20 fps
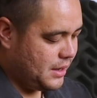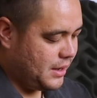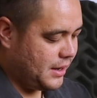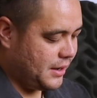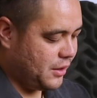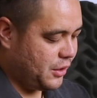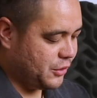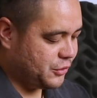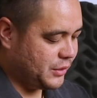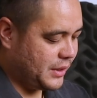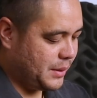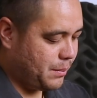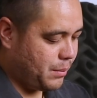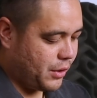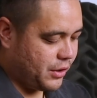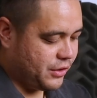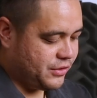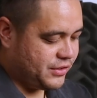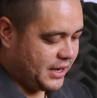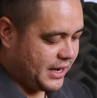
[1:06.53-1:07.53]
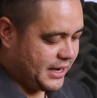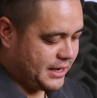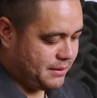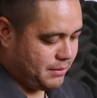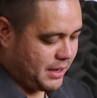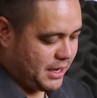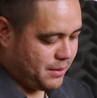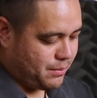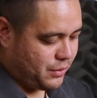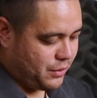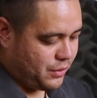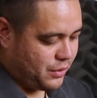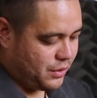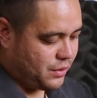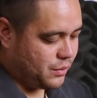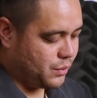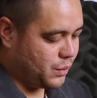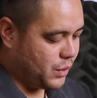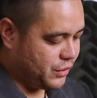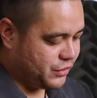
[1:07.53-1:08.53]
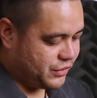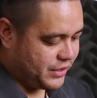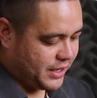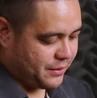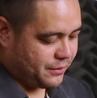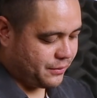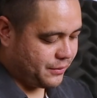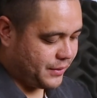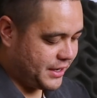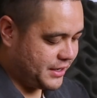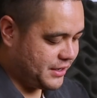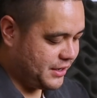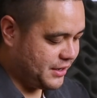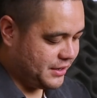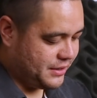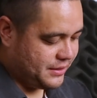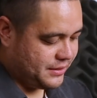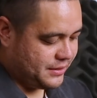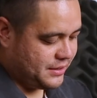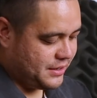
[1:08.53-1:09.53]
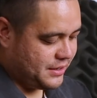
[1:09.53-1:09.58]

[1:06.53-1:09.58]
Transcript: And also a bird's eye maple rosette right here